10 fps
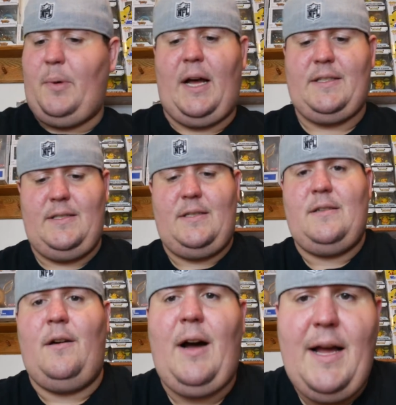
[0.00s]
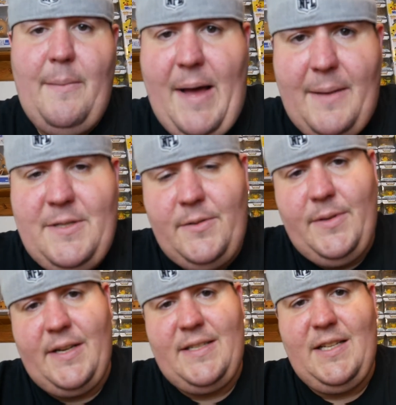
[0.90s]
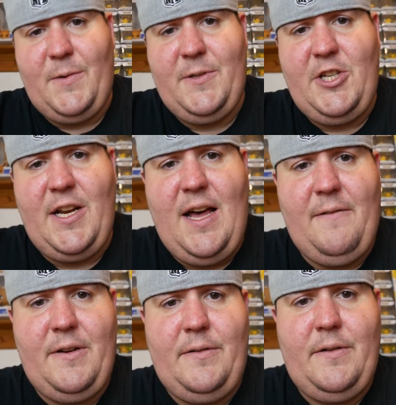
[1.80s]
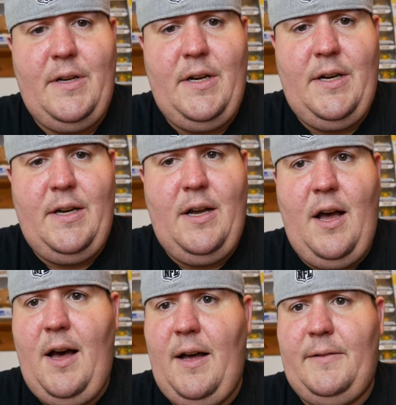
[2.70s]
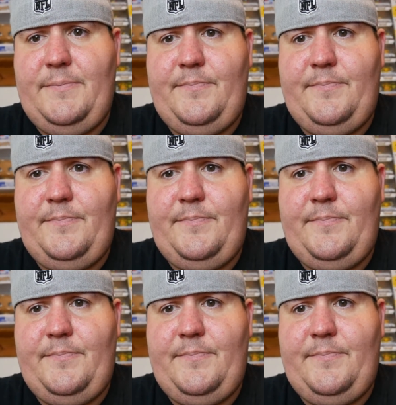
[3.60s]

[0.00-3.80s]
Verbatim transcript: boxes. So I'm absolutely going to stick with Jnavo. Uh,